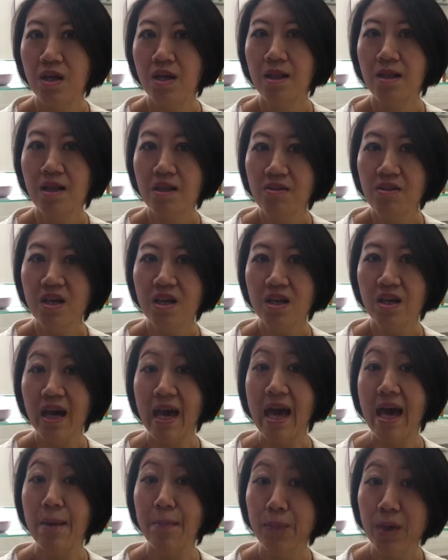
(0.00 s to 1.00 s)
living a
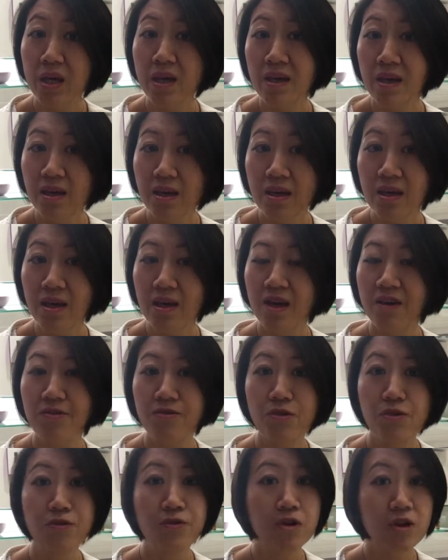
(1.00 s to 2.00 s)
happy a
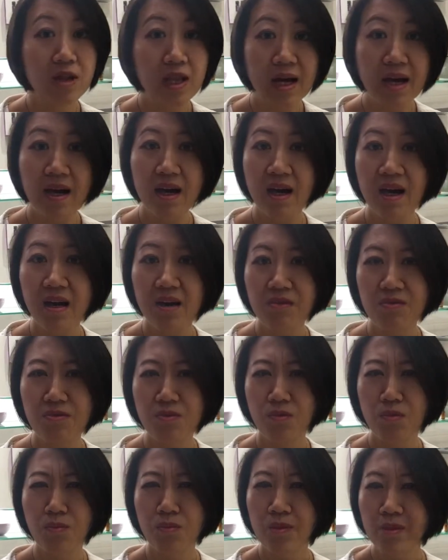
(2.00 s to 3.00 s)
fulfilled life
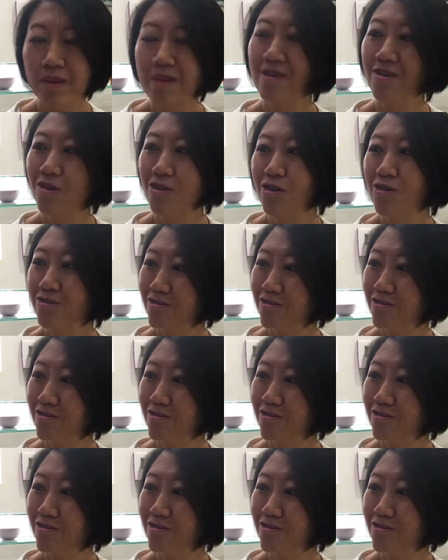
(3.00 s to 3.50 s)
you know?